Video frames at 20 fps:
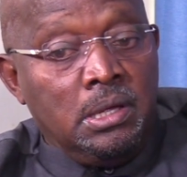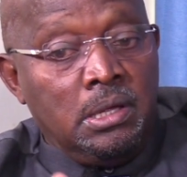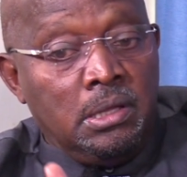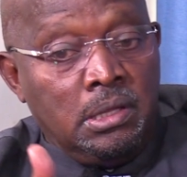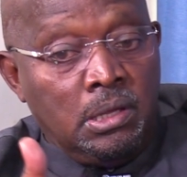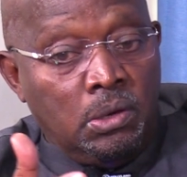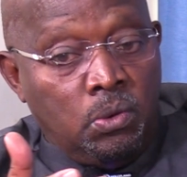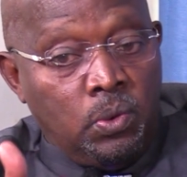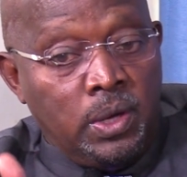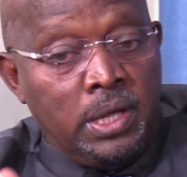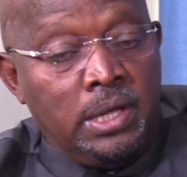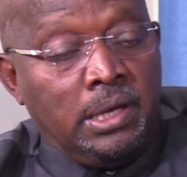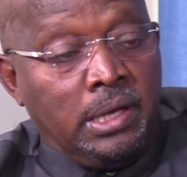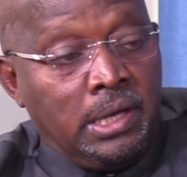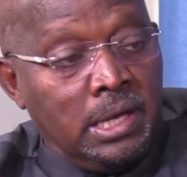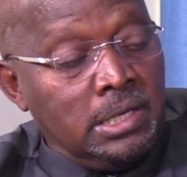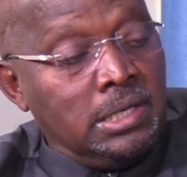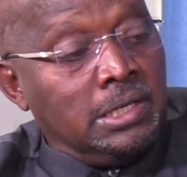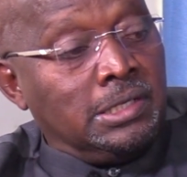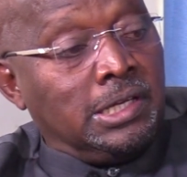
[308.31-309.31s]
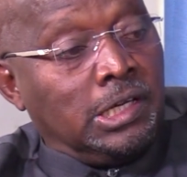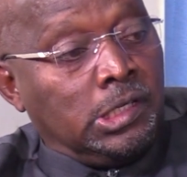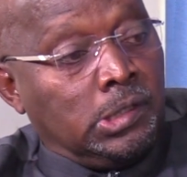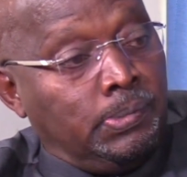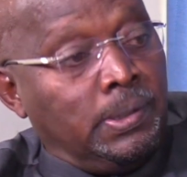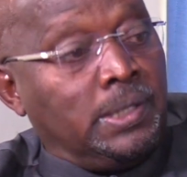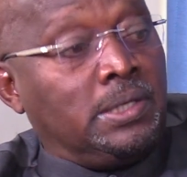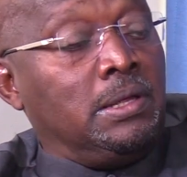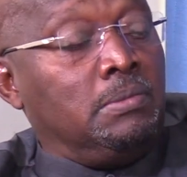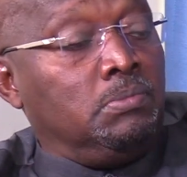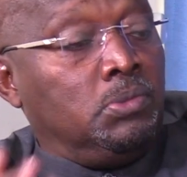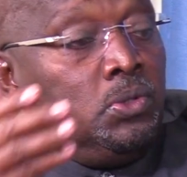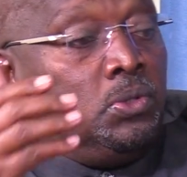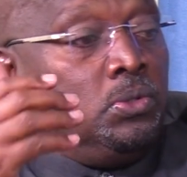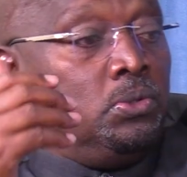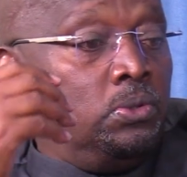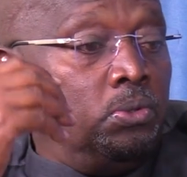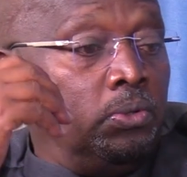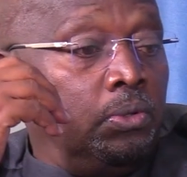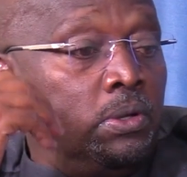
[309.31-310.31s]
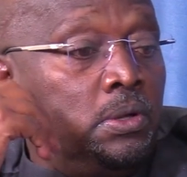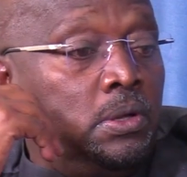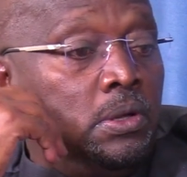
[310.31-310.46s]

the way Kenyans expect them to do.